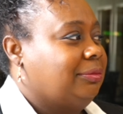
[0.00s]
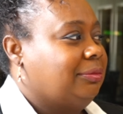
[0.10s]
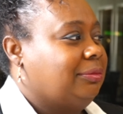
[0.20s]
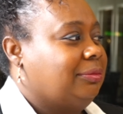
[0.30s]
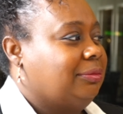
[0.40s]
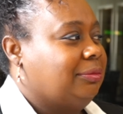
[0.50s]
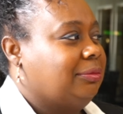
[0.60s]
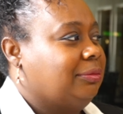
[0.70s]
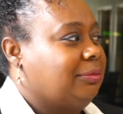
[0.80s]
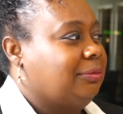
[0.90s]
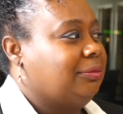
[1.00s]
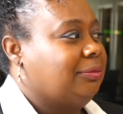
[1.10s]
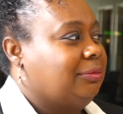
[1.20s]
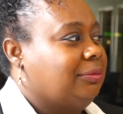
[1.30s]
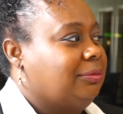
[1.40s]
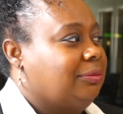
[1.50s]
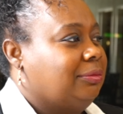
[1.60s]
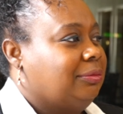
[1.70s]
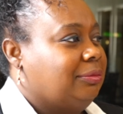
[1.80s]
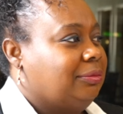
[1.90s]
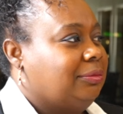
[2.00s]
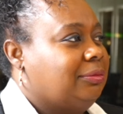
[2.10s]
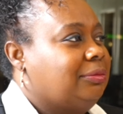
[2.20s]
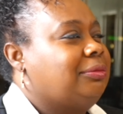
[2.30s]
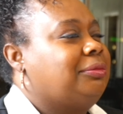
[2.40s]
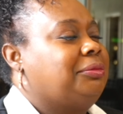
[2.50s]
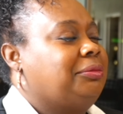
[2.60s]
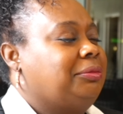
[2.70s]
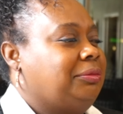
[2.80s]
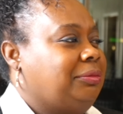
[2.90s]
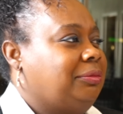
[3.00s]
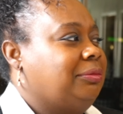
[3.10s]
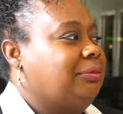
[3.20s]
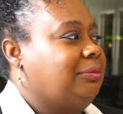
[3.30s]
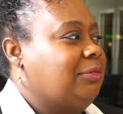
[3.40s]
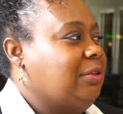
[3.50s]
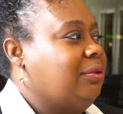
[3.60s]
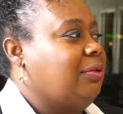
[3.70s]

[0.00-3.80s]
(not speaking)